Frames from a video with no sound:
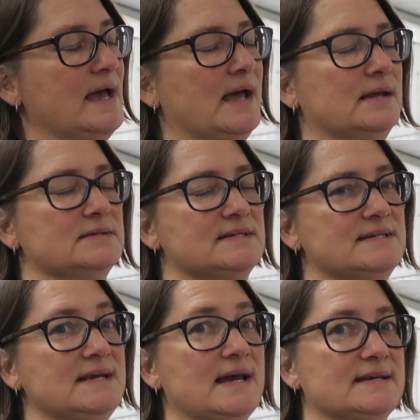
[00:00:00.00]
and
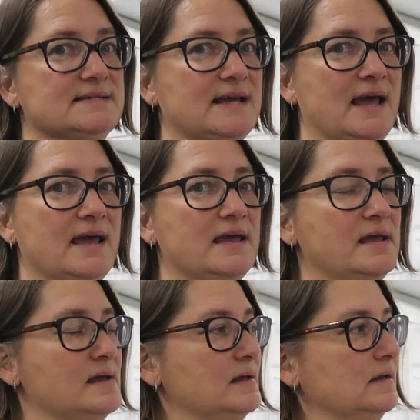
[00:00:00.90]
CSA
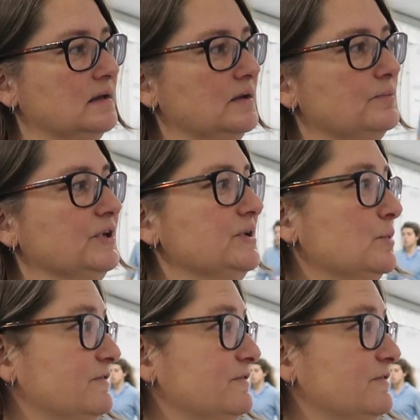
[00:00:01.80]
really